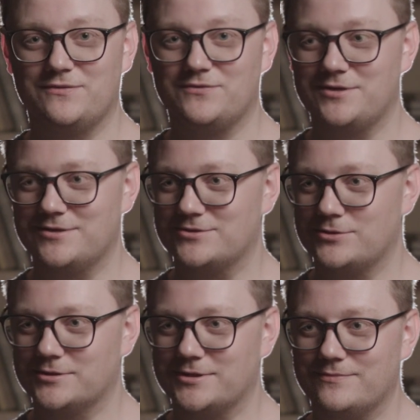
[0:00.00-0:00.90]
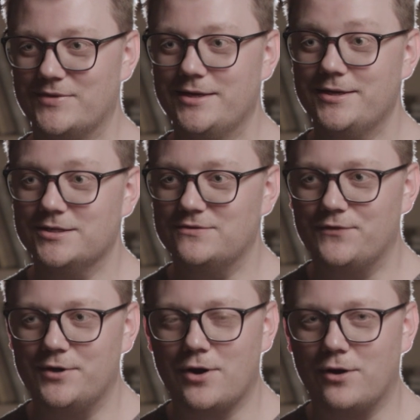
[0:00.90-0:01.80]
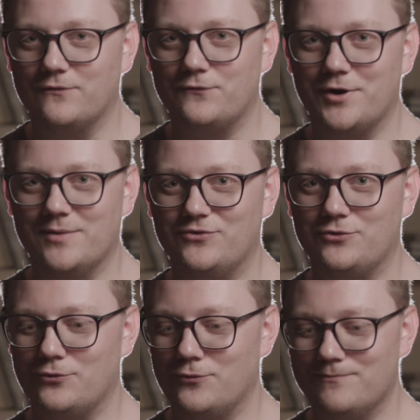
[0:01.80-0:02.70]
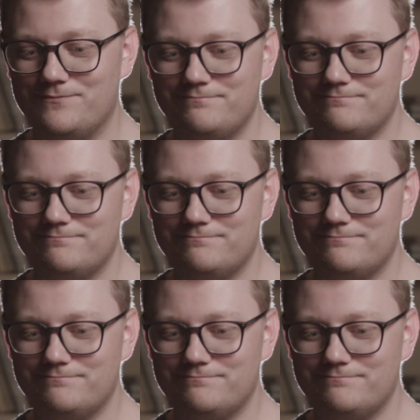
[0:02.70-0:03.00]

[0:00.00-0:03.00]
he's 15 years old, and it's very hard for him to,